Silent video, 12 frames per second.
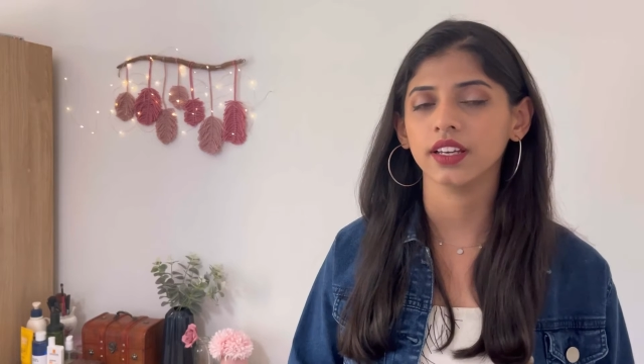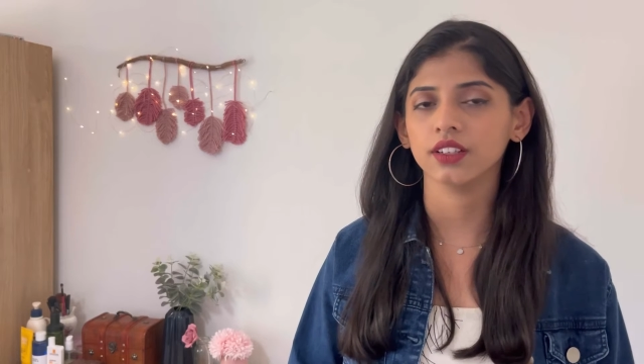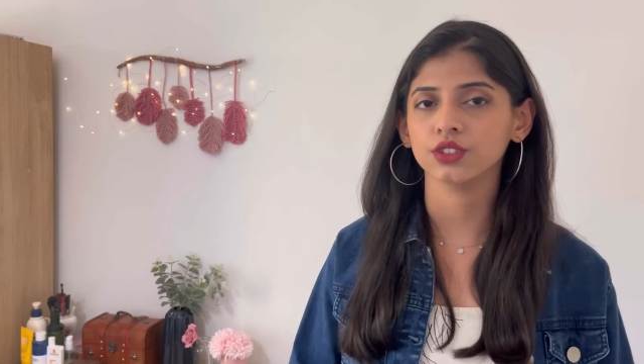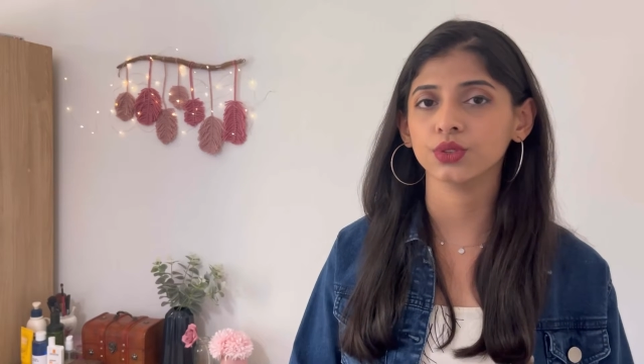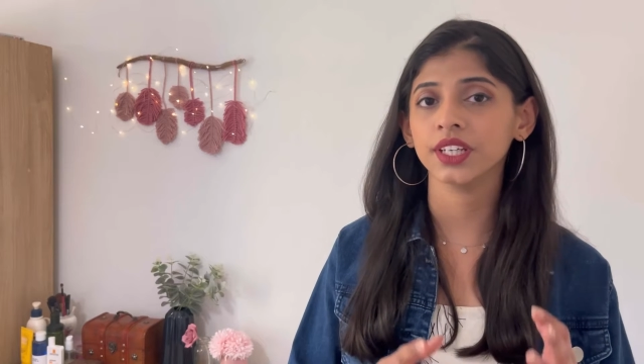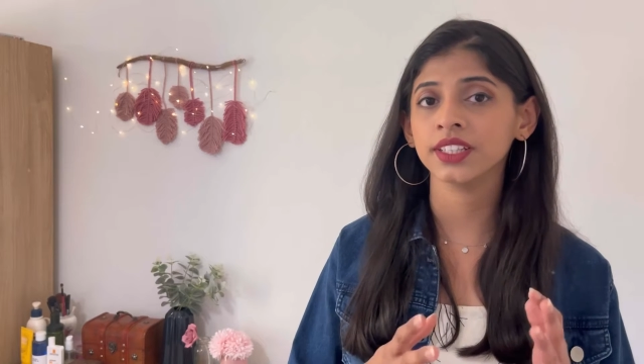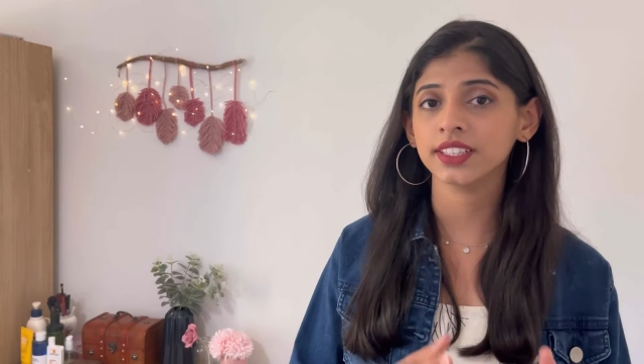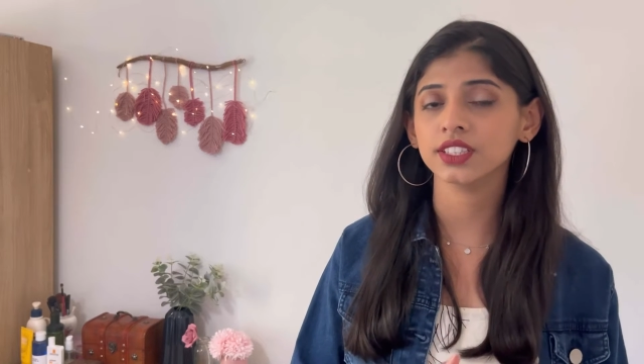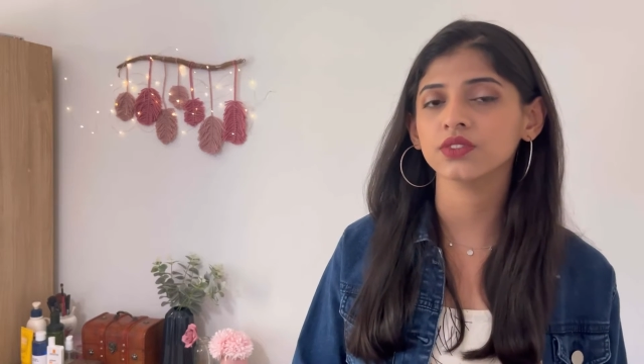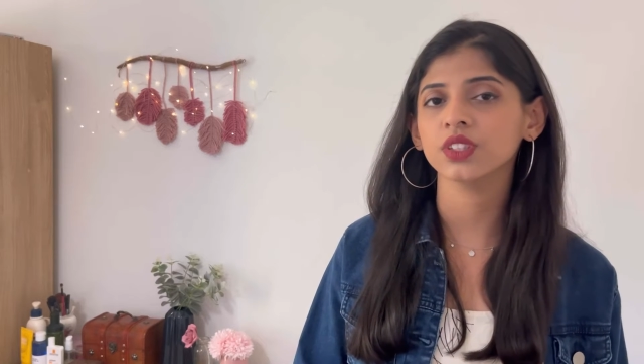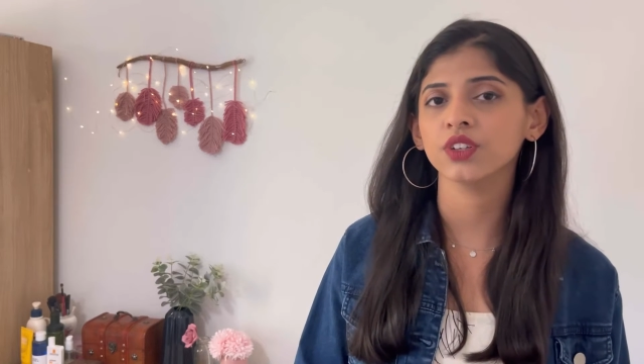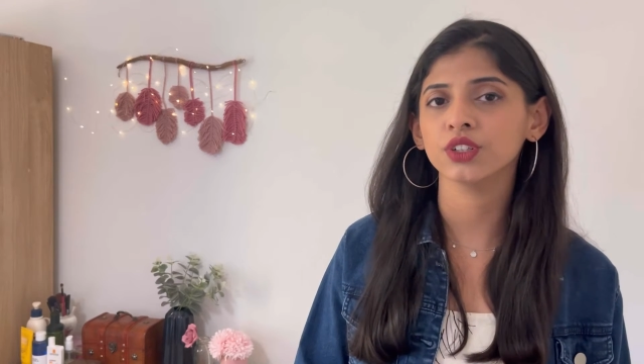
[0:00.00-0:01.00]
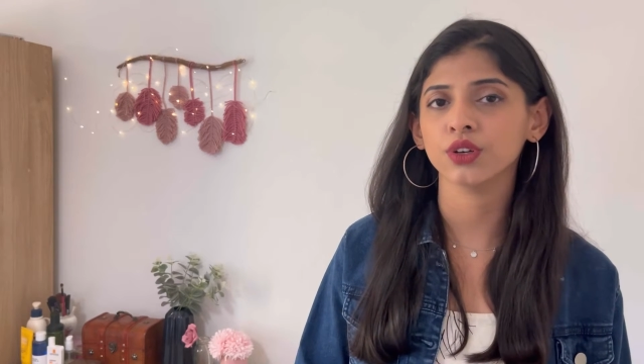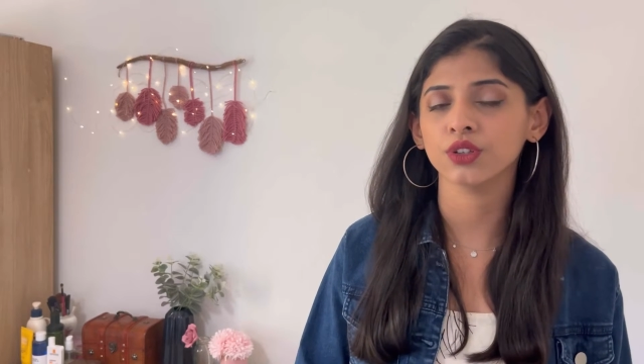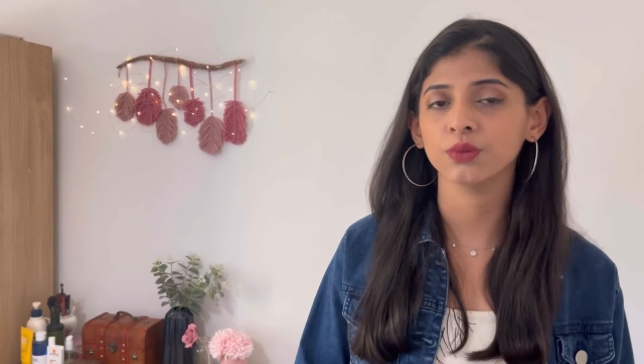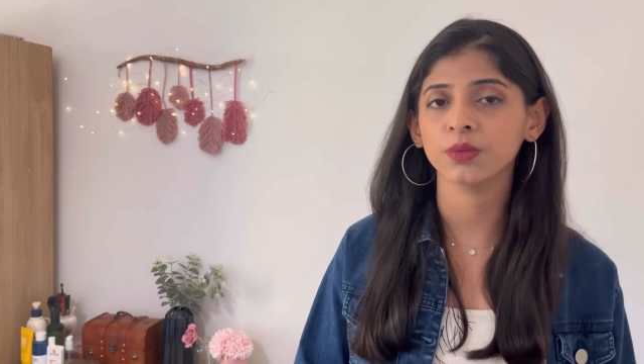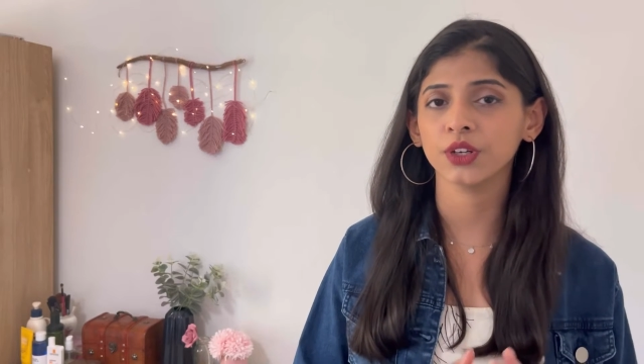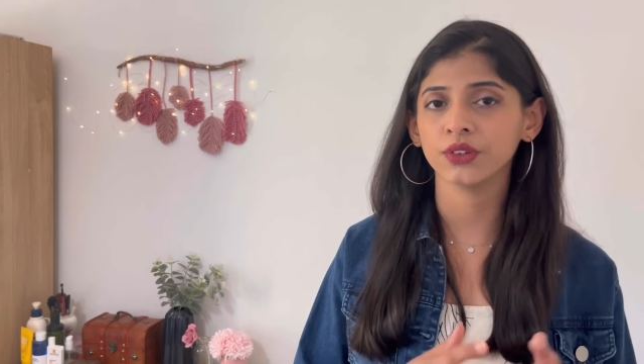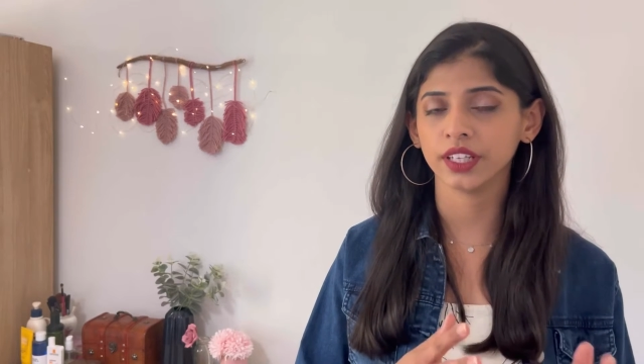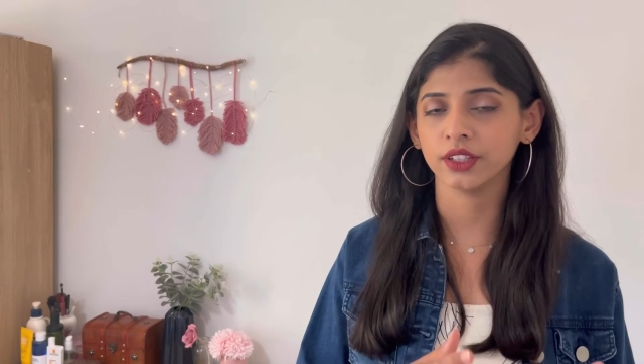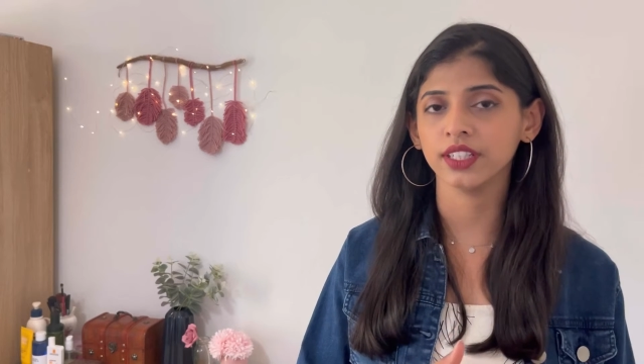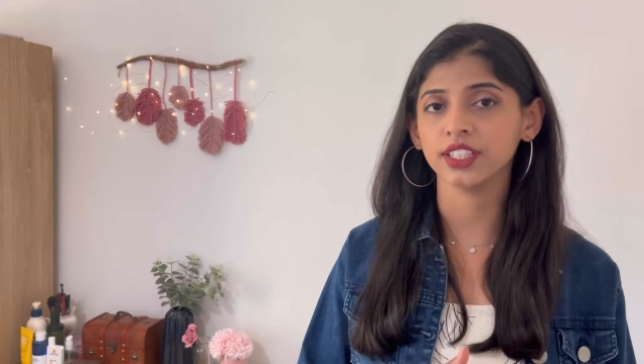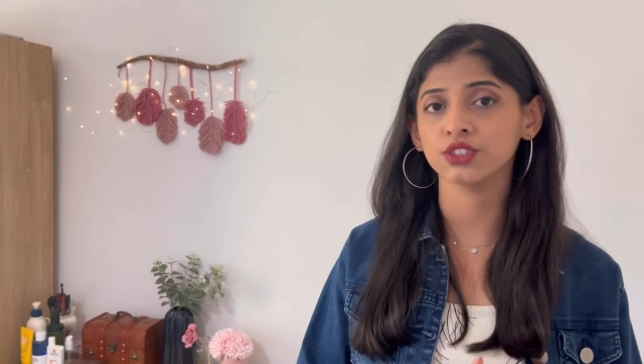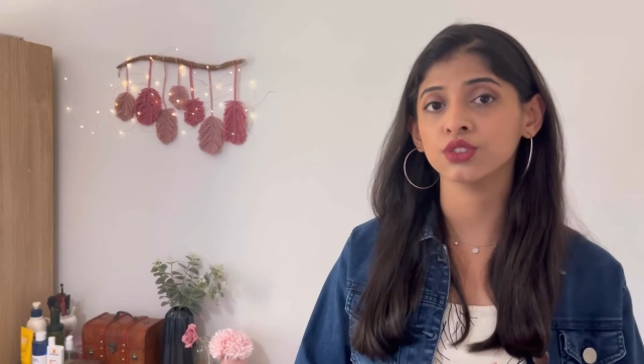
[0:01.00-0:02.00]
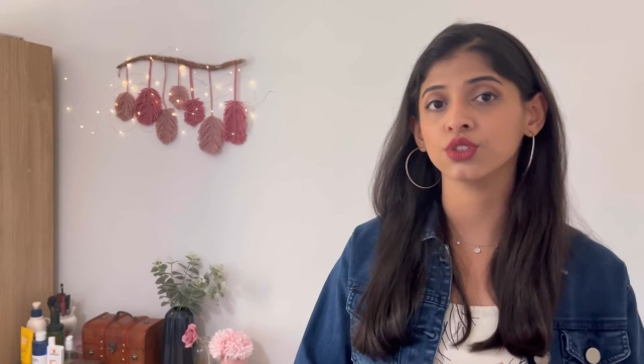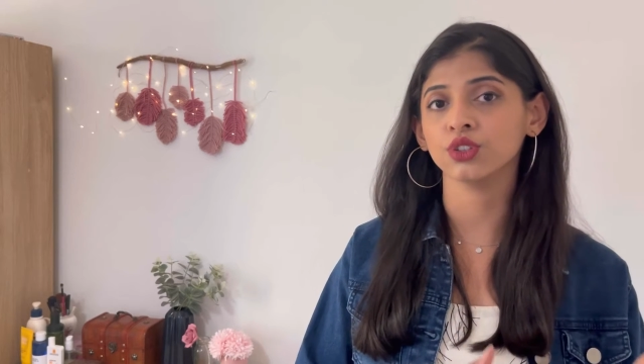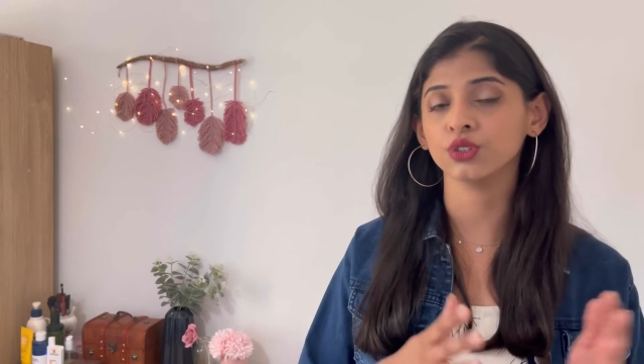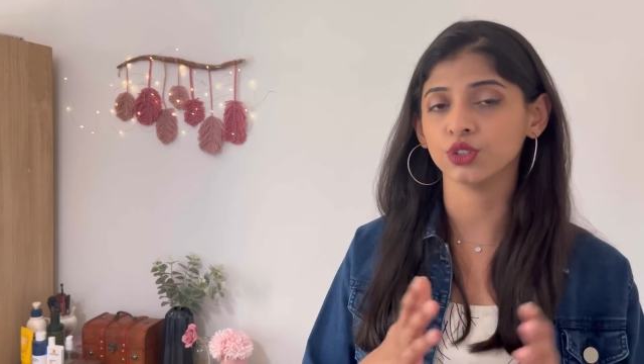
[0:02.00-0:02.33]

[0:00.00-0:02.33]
So in this we were taught about regulations on